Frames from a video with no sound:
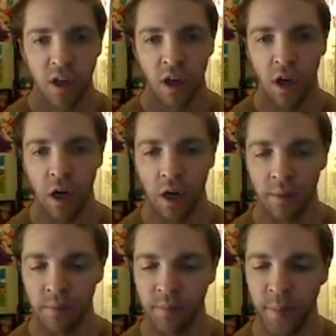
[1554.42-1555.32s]

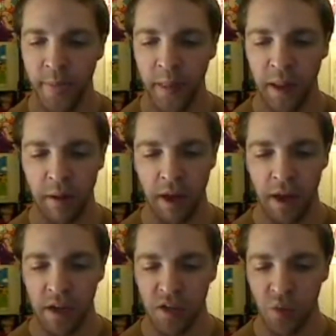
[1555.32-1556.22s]

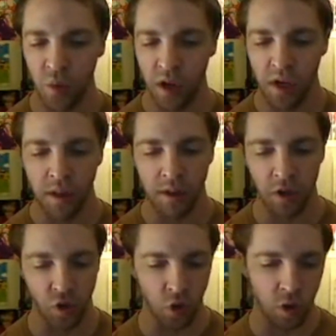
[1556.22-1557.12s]
and with
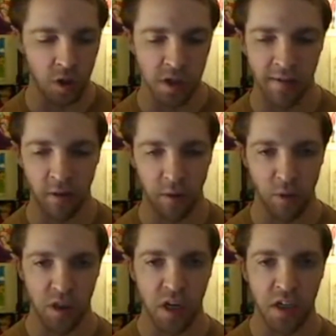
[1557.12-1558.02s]
controllers, you have very
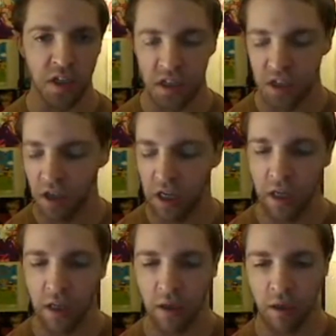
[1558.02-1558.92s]
precise
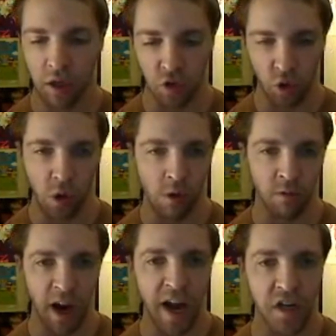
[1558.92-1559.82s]
control
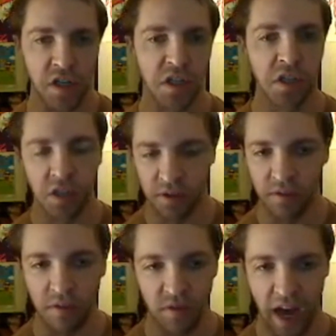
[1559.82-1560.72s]
over actions. You
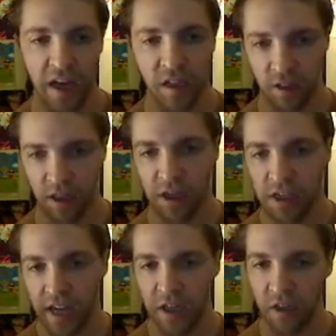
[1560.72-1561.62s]
can
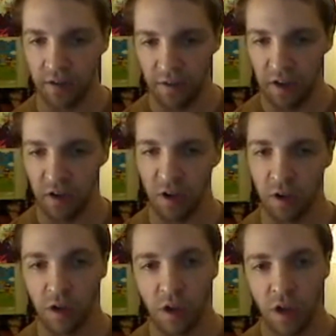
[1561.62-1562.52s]
tactically
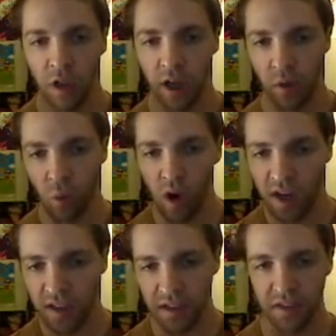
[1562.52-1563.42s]
feel like
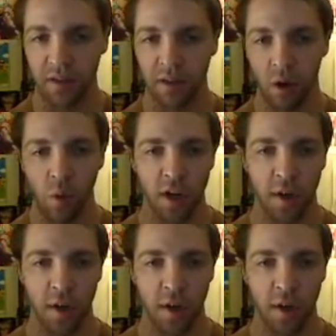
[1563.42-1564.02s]
what you're